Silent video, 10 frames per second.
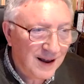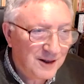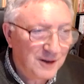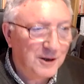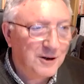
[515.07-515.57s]

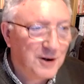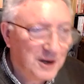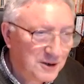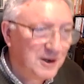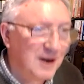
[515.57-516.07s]
that the
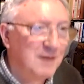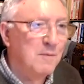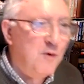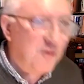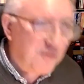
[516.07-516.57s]
Christian
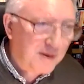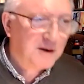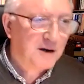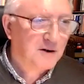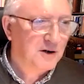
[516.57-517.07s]
movement
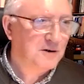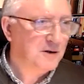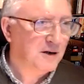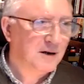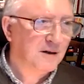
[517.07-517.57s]

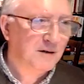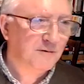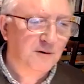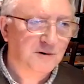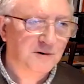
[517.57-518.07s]
existed in the
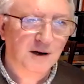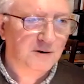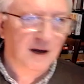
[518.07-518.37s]
first century.